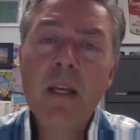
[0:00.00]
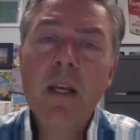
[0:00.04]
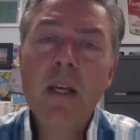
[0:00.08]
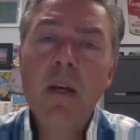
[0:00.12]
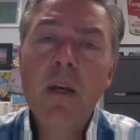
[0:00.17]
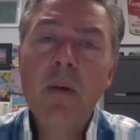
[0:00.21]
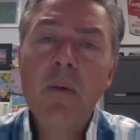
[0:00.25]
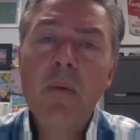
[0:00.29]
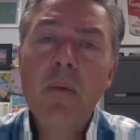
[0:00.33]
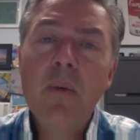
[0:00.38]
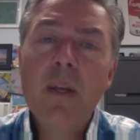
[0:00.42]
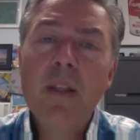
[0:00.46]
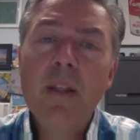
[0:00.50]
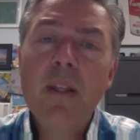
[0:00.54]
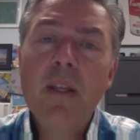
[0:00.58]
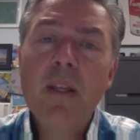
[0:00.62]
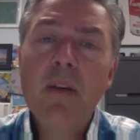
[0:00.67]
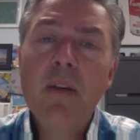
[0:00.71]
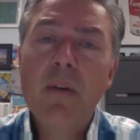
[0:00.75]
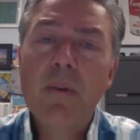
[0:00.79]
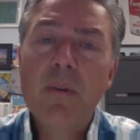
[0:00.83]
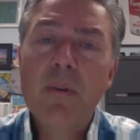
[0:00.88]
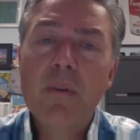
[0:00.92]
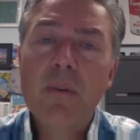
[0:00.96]
When
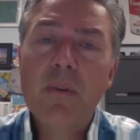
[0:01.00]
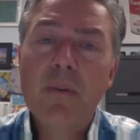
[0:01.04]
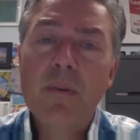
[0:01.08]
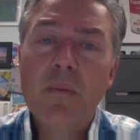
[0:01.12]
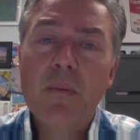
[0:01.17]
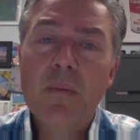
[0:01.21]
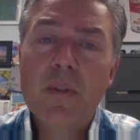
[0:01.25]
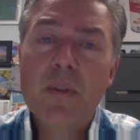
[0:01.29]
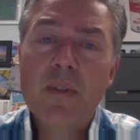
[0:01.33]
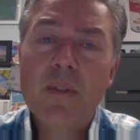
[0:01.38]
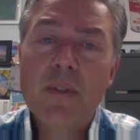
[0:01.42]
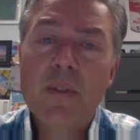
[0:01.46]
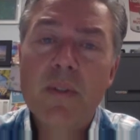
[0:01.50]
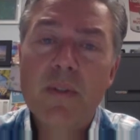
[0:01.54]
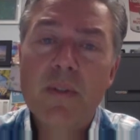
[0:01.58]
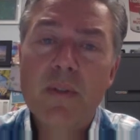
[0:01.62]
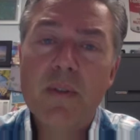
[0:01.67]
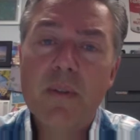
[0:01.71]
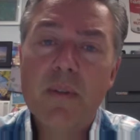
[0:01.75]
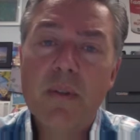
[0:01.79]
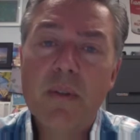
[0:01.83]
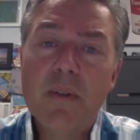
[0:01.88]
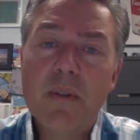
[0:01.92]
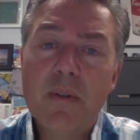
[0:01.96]
the earth was
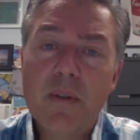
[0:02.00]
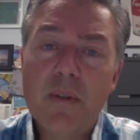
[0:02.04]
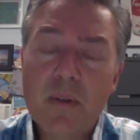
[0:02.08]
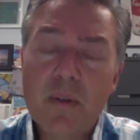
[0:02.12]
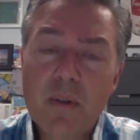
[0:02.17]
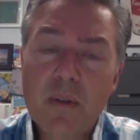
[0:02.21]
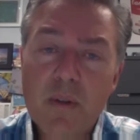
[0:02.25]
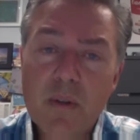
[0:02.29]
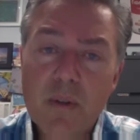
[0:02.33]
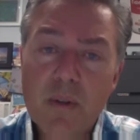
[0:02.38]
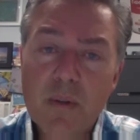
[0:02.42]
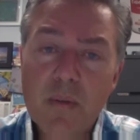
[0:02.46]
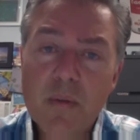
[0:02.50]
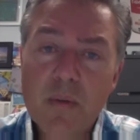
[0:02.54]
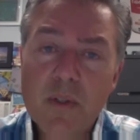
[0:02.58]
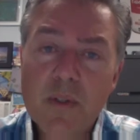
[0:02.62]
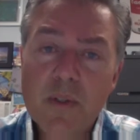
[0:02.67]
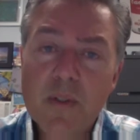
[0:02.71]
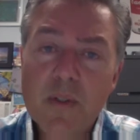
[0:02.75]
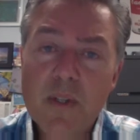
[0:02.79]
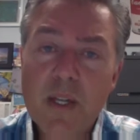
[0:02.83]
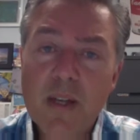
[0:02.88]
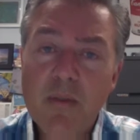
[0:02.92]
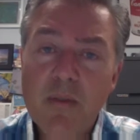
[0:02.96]

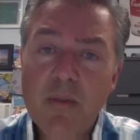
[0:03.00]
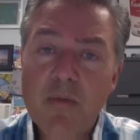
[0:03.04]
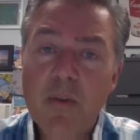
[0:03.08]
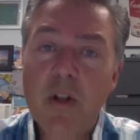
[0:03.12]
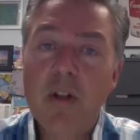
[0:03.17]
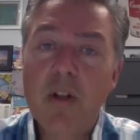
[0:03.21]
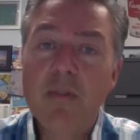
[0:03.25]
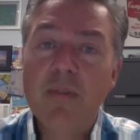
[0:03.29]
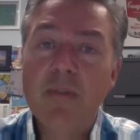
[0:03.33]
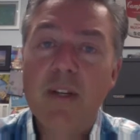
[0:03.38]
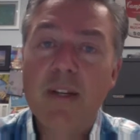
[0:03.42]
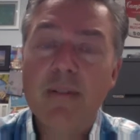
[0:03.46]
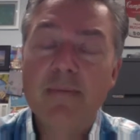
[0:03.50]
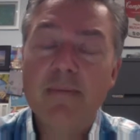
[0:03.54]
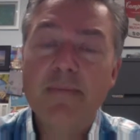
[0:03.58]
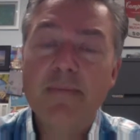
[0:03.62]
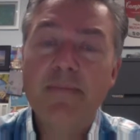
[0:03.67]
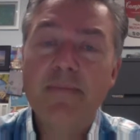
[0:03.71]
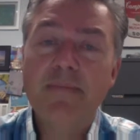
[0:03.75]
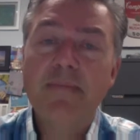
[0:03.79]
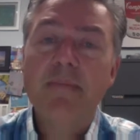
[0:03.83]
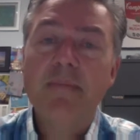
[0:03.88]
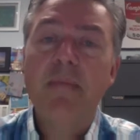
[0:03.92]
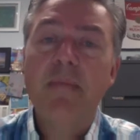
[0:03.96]
evolving,
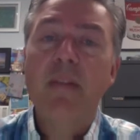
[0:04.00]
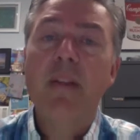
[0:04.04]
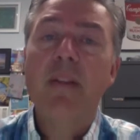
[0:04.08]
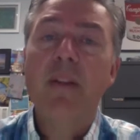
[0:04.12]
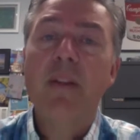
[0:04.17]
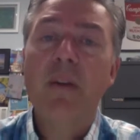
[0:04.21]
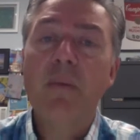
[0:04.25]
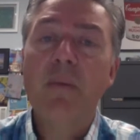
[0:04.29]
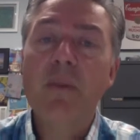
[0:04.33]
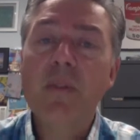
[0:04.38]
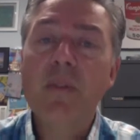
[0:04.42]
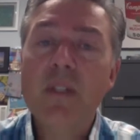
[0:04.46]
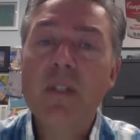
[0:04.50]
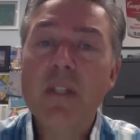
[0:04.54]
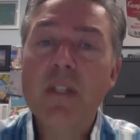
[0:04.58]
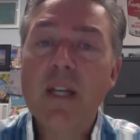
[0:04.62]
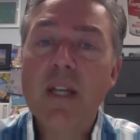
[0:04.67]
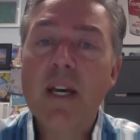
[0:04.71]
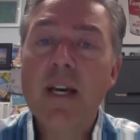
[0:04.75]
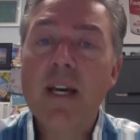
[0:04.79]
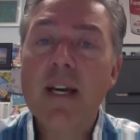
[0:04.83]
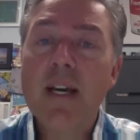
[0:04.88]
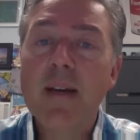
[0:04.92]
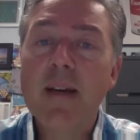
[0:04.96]
there was a
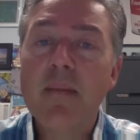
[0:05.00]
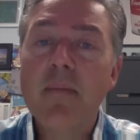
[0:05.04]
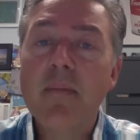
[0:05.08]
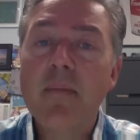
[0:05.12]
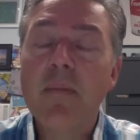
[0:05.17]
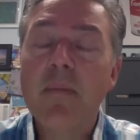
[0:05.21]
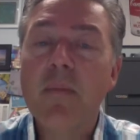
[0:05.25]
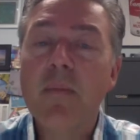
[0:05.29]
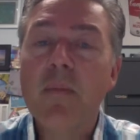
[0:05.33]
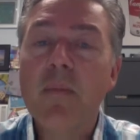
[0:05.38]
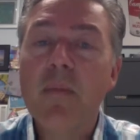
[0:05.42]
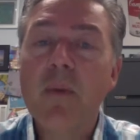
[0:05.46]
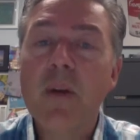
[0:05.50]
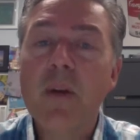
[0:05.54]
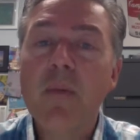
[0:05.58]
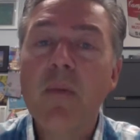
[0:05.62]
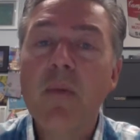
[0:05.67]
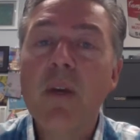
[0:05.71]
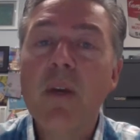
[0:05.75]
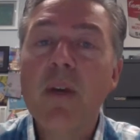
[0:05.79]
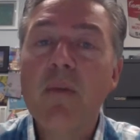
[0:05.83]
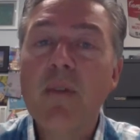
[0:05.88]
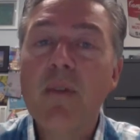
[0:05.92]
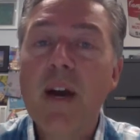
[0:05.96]
time when
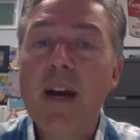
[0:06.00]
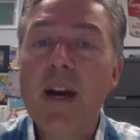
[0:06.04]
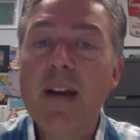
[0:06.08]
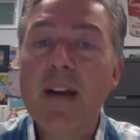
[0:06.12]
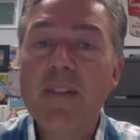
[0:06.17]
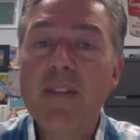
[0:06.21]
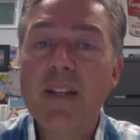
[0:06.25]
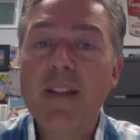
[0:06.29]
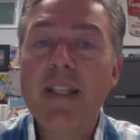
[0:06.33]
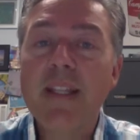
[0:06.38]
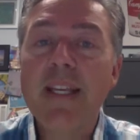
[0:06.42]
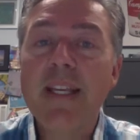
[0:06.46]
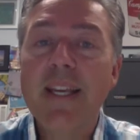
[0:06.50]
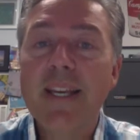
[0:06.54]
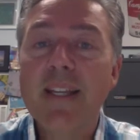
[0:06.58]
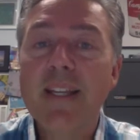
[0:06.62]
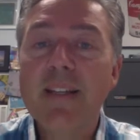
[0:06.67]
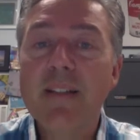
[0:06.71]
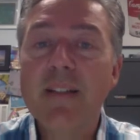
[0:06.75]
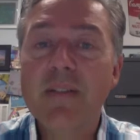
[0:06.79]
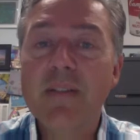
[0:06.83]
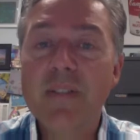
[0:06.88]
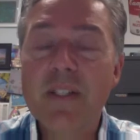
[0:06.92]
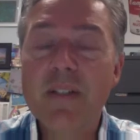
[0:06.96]
we arrived at the
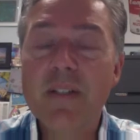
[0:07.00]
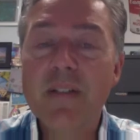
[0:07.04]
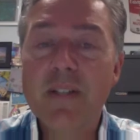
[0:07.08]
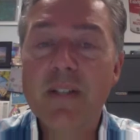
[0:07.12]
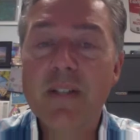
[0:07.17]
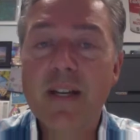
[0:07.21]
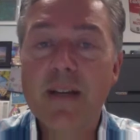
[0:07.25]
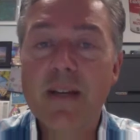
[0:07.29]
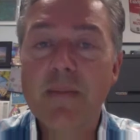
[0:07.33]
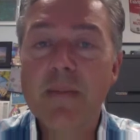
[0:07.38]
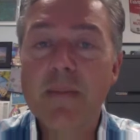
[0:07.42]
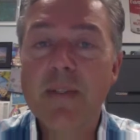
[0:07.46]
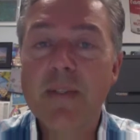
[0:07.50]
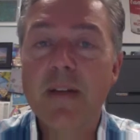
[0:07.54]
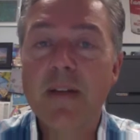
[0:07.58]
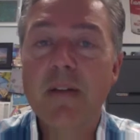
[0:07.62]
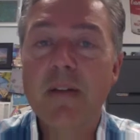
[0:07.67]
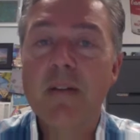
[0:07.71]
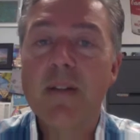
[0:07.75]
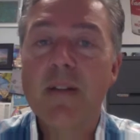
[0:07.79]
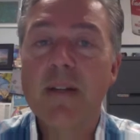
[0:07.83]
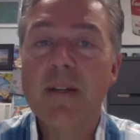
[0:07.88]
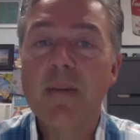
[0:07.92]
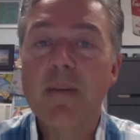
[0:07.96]
end of this time
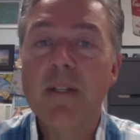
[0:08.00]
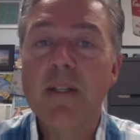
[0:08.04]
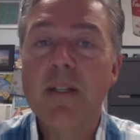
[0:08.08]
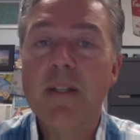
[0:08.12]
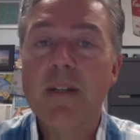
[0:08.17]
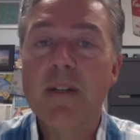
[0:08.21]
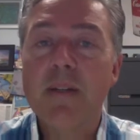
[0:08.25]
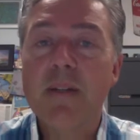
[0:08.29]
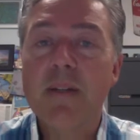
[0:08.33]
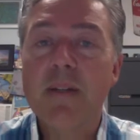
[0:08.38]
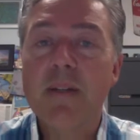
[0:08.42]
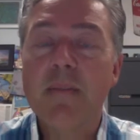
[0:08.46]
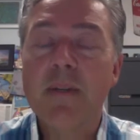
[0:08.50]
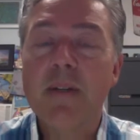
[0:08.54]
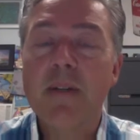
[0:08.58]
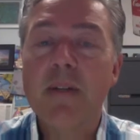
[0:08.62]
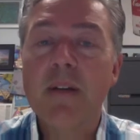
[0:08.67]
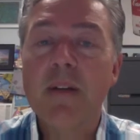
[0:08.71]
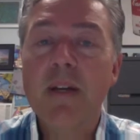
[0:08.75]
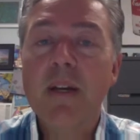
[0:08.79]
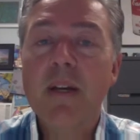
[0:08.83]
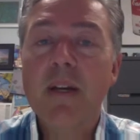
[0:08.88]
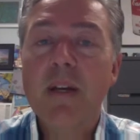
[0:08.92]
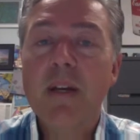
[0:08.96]
cycle that we talked about,
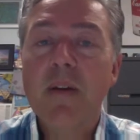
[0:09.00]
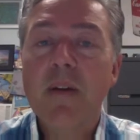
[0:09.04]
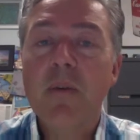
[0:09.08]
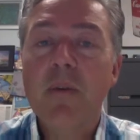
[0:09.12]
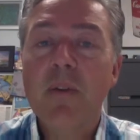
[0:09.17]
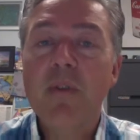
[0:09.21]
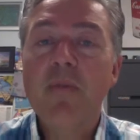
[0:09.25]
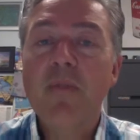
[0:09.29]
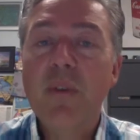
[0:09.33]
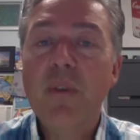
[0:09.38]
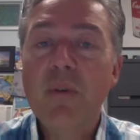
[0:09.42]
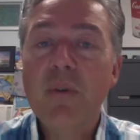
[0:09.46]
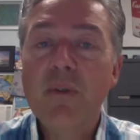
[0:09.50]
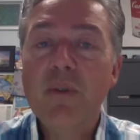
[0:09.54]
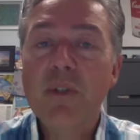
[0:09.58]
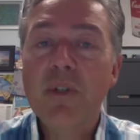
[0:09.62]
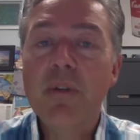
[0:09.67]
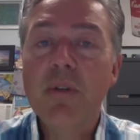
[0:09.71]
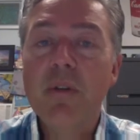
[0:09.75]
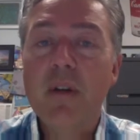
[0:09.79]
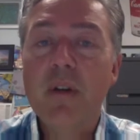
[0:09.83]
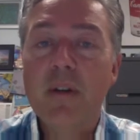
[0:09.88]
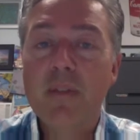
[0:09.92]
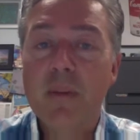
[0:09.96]
where the
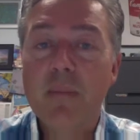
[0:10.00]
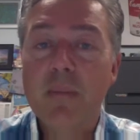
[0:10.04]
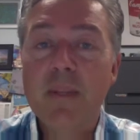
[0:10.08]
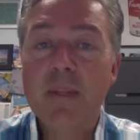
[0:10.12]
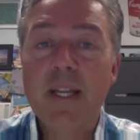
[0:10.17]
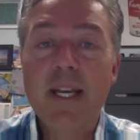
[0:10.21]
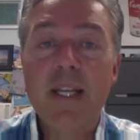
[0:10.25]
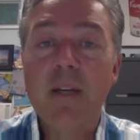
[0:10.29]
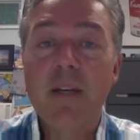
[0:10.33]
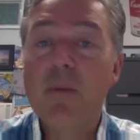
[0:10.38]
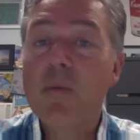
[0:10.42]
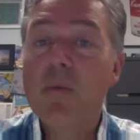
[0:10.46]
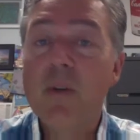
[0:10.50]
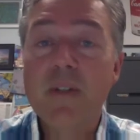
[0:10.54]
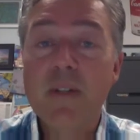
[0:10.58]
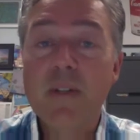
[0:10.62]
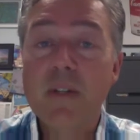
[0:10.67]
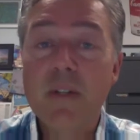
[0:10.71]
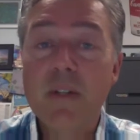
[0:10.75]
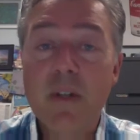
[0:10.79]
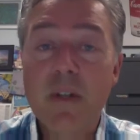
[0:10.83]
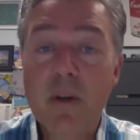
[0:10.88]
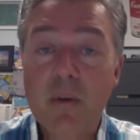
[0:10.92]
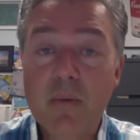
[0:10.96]
future of the planet
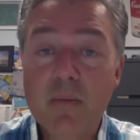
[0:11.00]
wasn't known.